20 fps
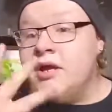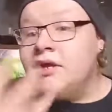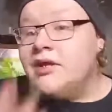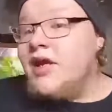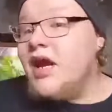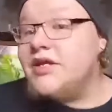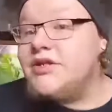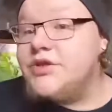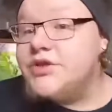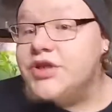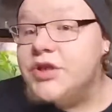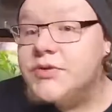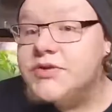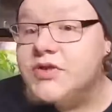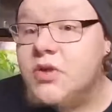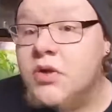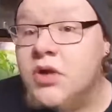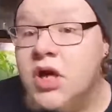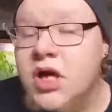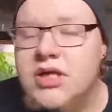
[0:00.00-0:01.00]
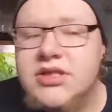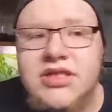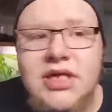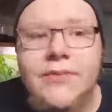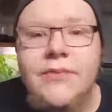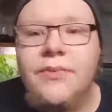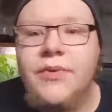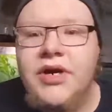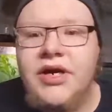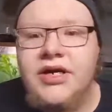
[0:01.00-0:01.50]
not too sure what's going on, so
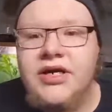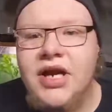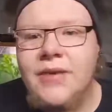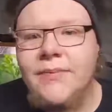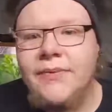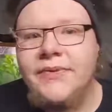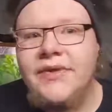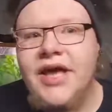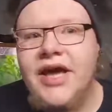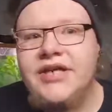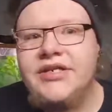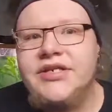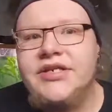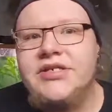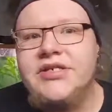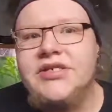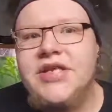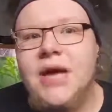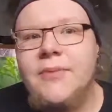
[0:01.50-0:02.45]
I've been putting in job applications.